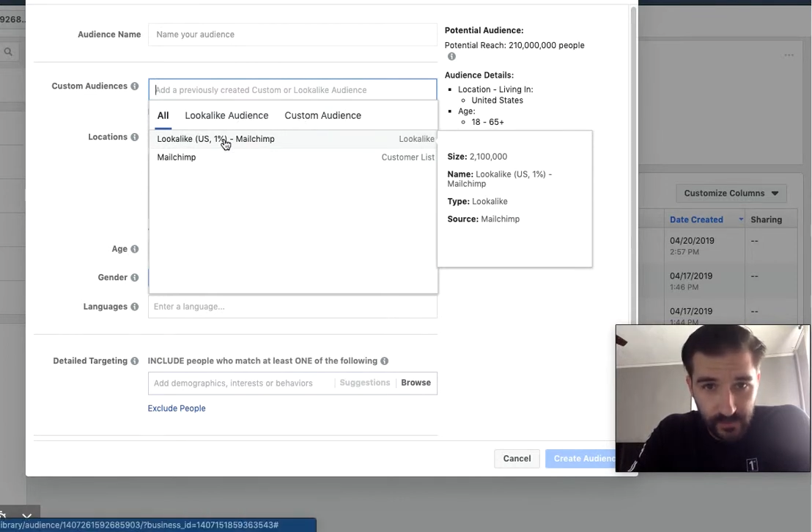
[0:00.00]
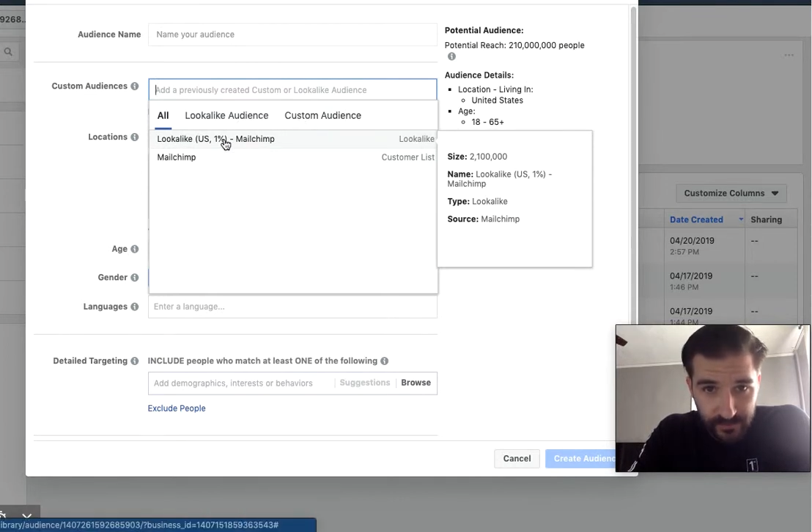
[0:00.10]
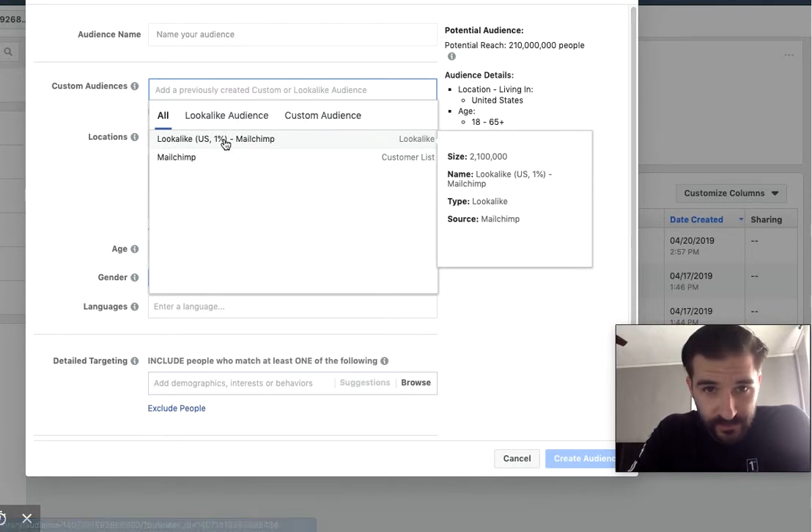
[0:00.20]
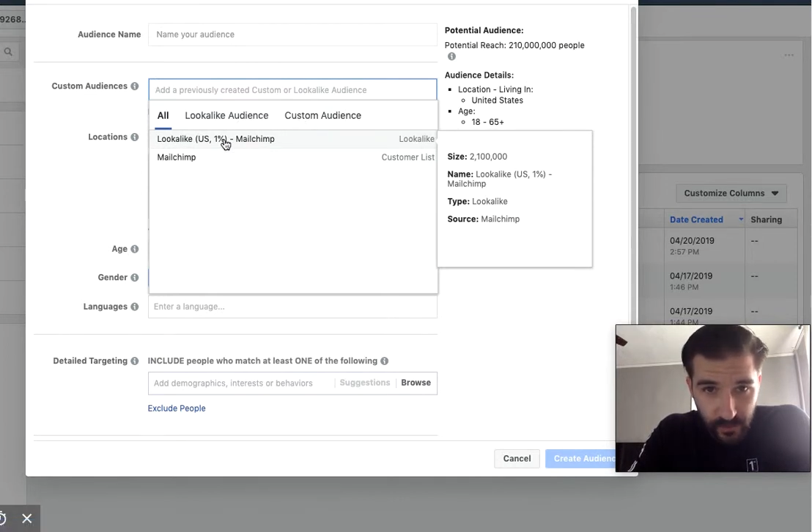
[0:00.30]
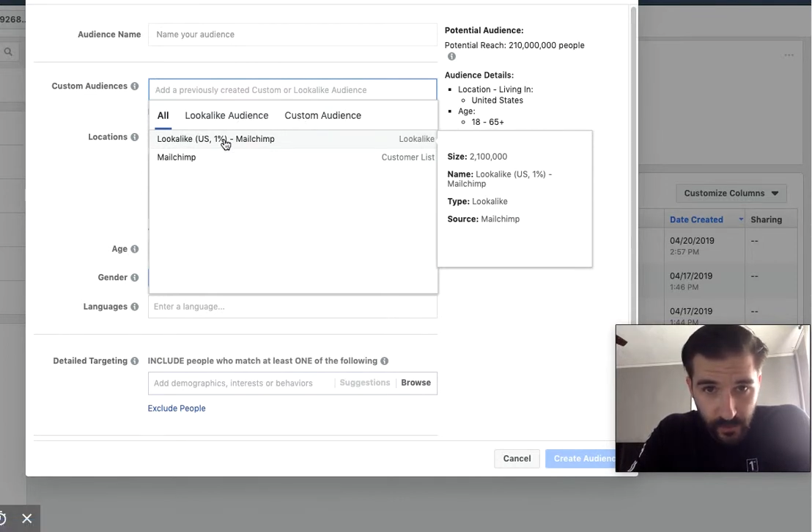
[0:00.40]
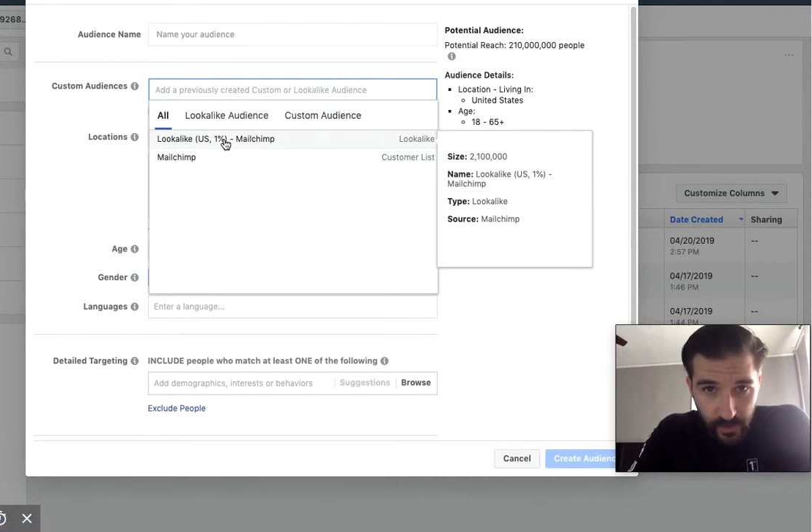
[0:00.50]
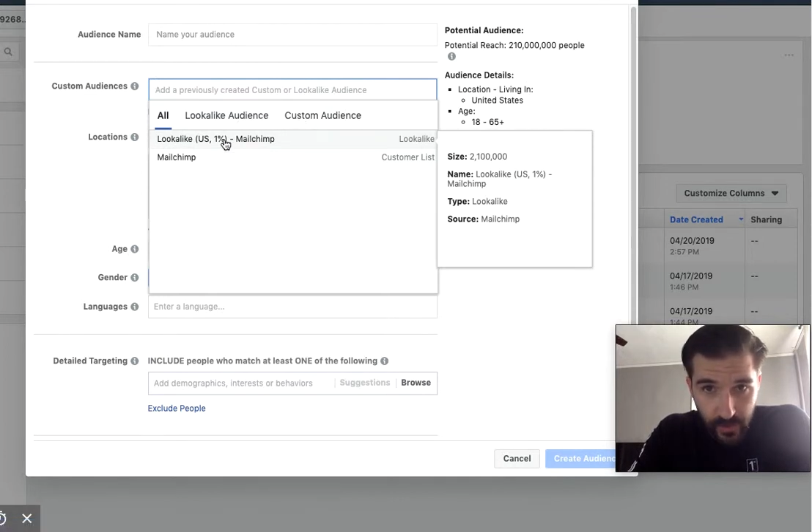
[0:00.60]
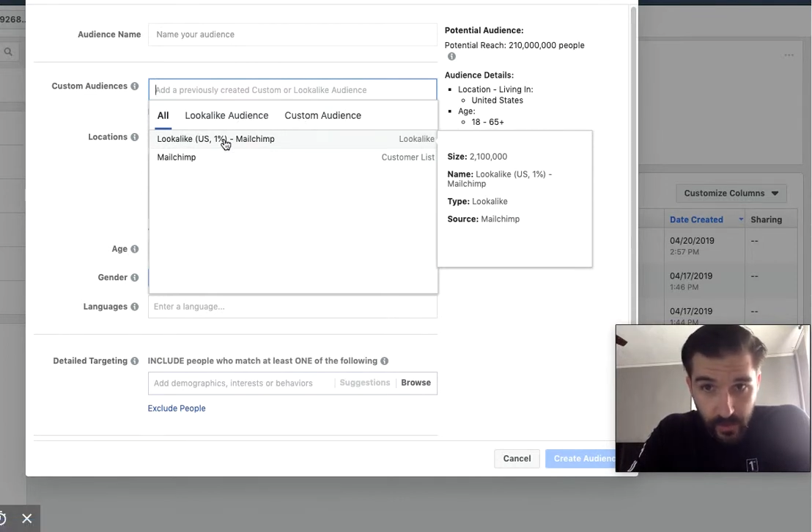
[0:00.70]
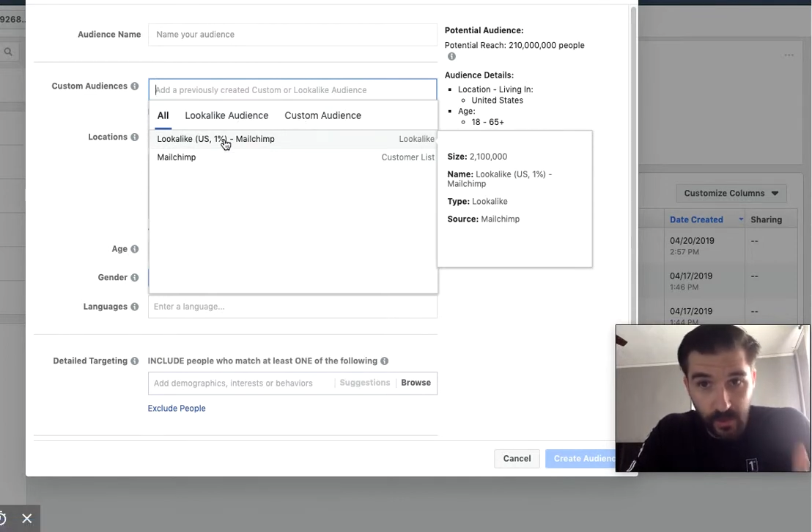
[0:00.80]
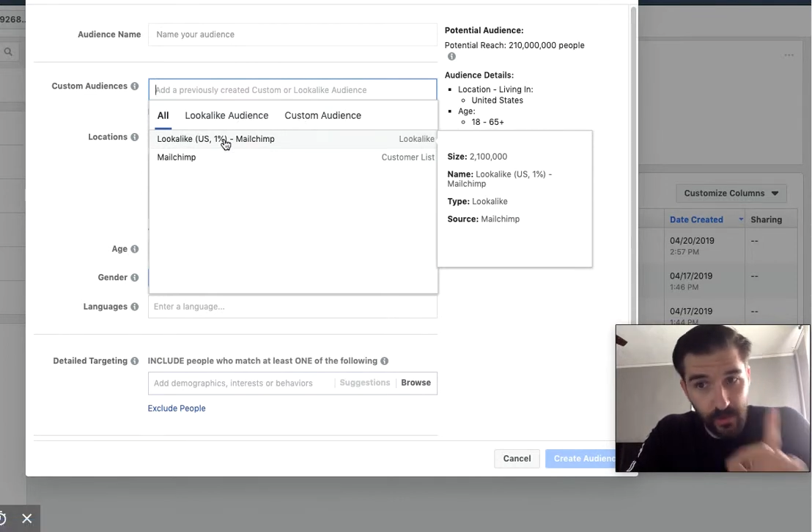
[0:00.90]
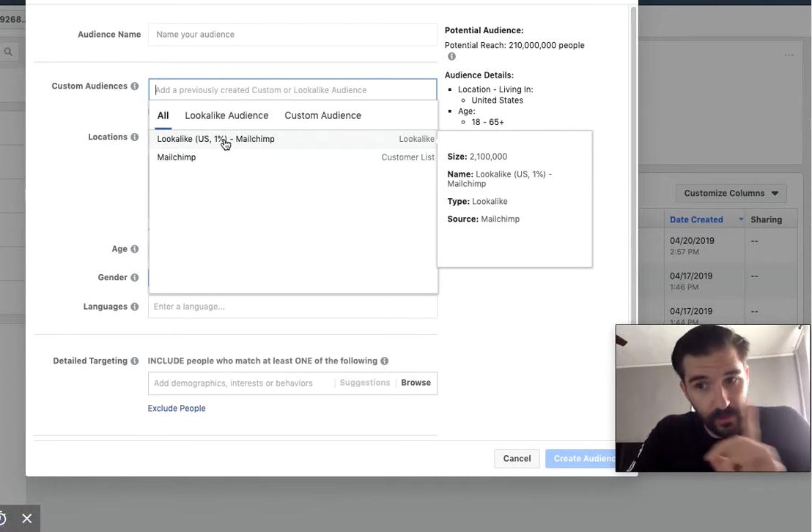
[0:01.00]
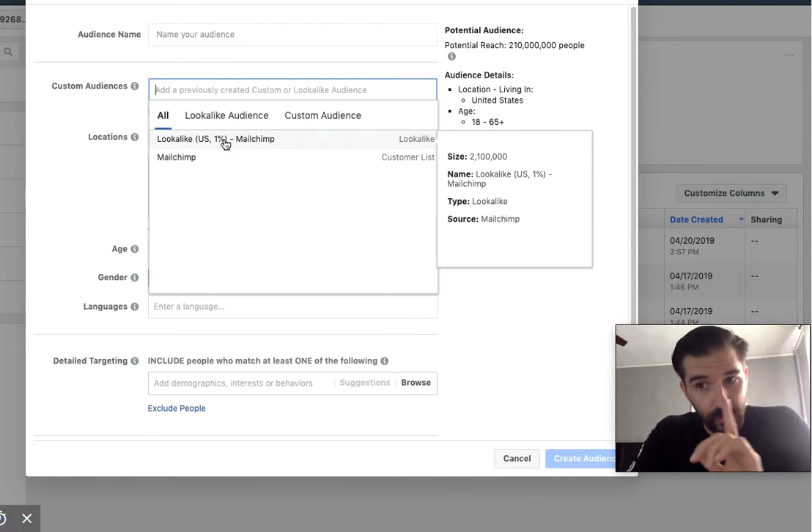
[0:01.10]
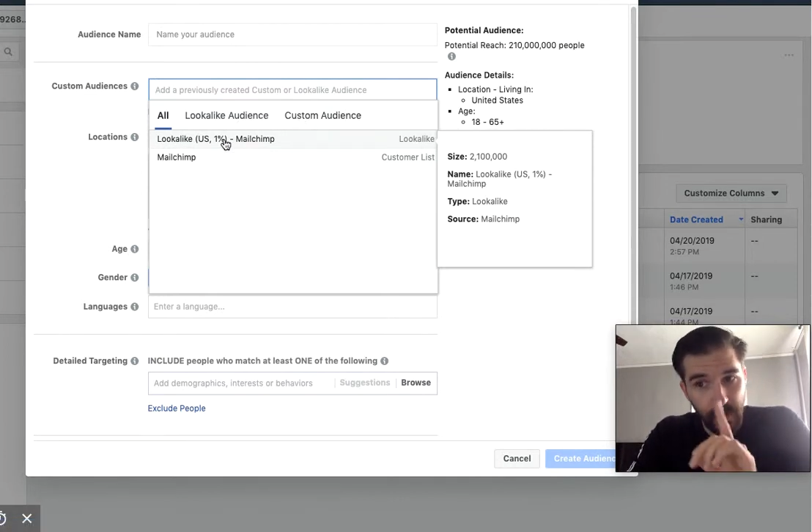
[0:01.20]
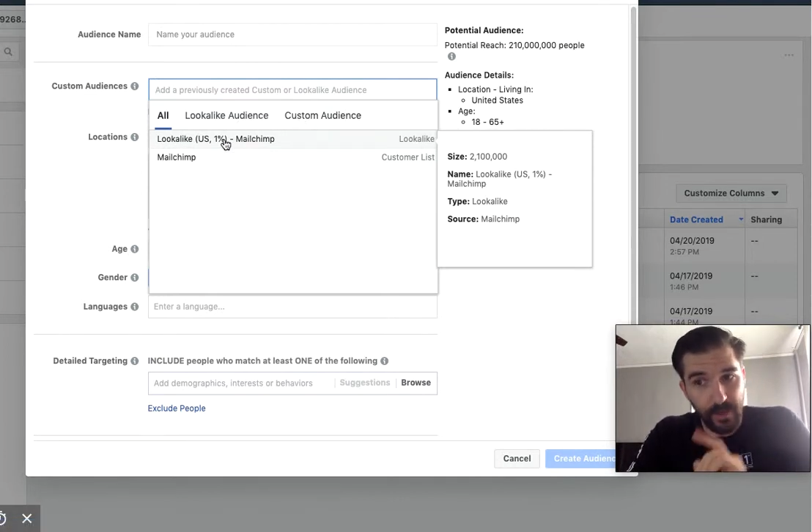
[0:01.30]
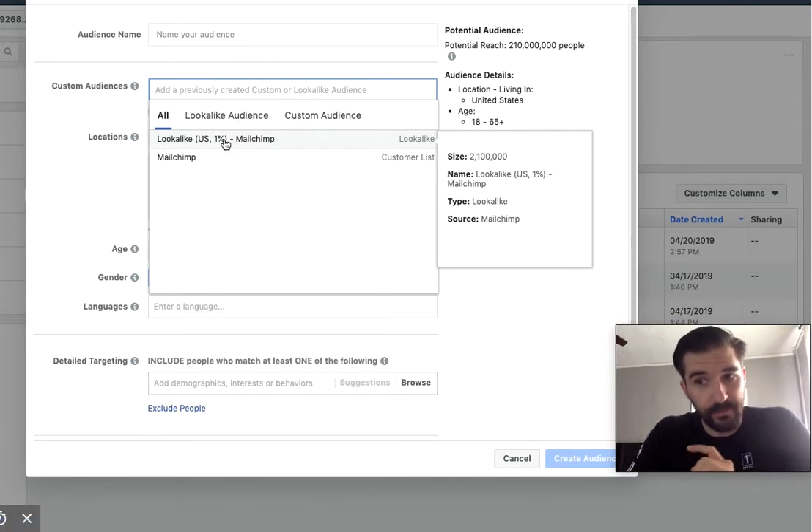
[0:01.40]
So
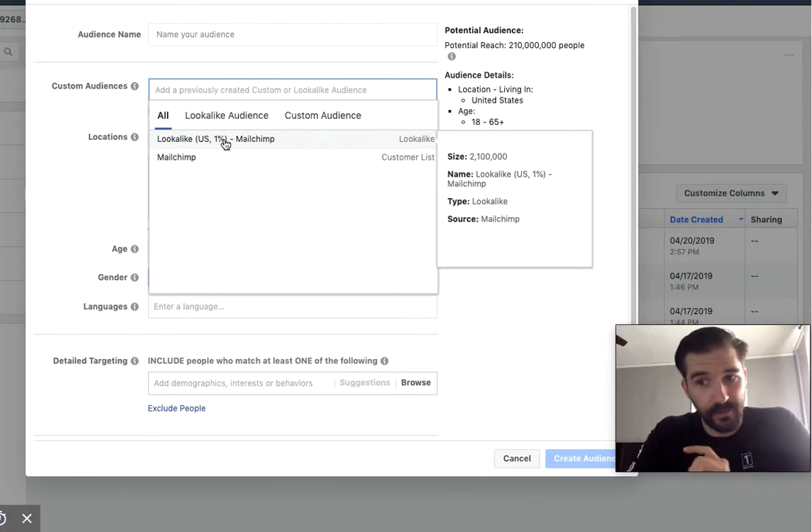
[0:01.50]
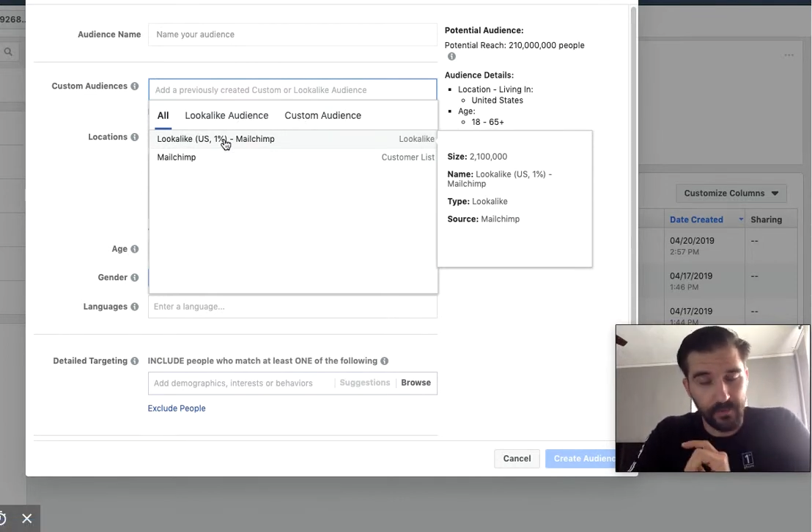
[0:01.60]
I'm going